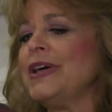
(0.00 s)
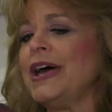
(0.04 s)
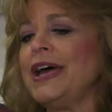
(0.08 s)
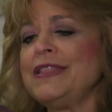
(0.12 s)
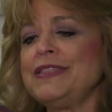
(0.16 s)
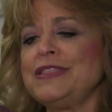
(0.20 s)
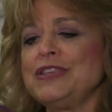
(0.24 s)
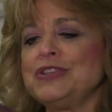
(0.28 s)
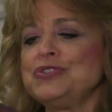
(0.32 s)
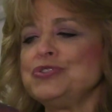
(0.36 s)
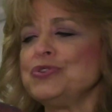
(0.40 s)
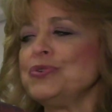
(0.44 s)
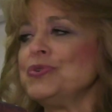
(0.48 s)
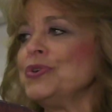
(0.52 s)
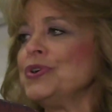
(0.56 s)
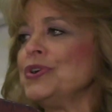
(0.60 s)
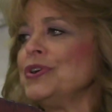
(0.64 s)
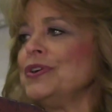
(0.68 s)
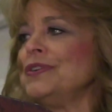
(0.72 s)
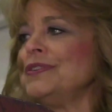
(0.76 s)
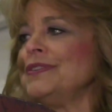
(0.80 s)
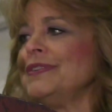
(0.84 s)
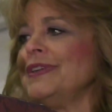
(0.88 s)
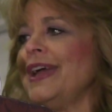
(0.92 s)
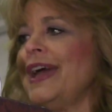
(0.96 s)
at the
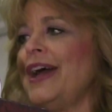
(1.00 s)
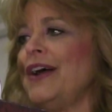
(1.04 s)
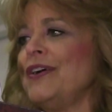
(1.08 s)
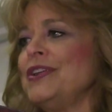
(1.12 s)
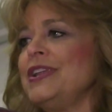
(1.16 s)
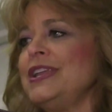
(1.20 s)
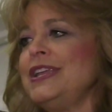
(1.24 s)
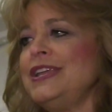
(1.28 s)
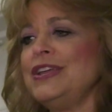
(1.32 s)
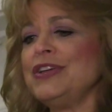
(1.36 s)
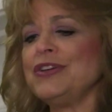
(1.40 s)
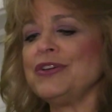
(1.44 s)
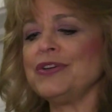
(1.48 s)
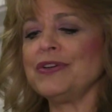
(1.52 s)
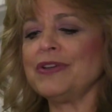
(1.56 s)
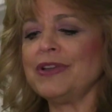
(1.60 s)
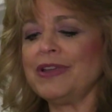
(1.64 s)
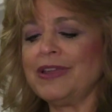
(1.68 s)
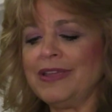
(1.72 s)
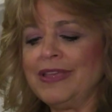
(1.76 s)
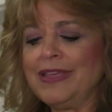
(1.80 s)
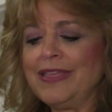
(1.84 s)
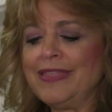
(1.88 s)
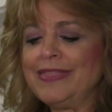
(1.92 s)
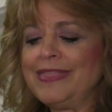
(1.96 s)
door out
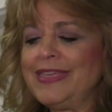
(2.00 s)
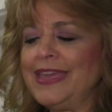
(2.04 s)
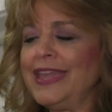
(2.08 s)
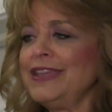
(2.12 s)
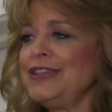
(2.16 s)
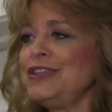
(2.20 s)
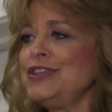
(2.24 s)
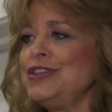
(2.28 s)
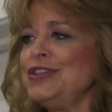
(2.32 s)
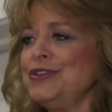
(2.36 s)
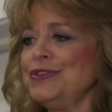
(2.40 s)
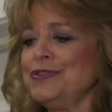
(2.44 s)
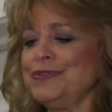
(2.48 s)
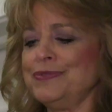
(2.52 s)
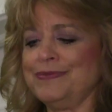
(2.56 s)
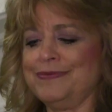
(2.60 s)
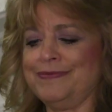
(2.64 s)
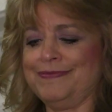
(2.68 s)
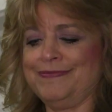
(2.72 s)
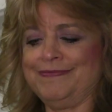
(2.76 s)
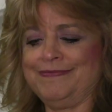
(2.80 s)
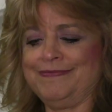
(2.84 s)
here. Thank you.